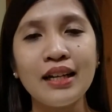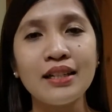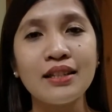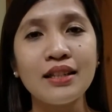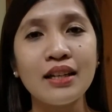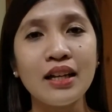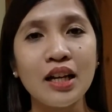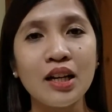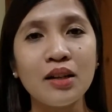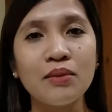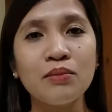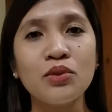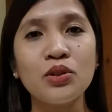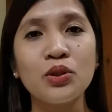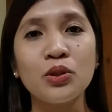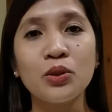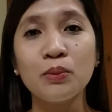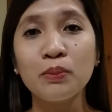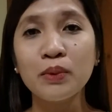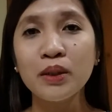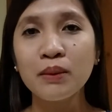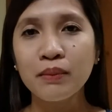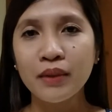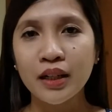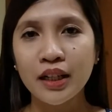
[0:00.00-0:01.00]
SM
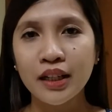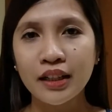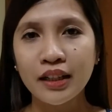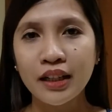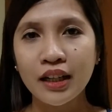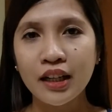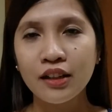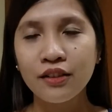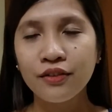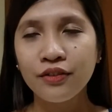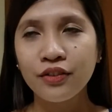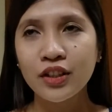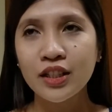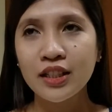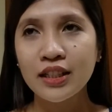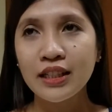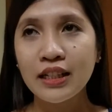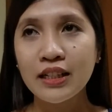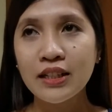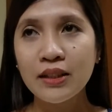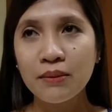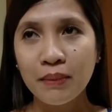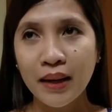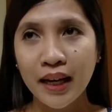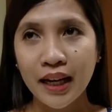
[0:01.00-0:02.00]
Supermarket for 6
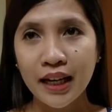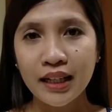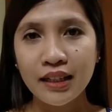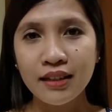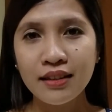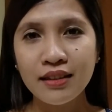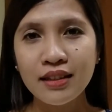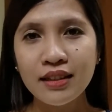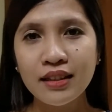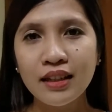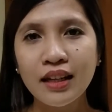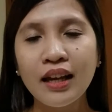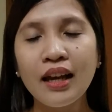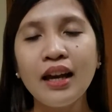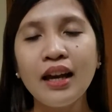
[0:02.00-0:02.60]
months.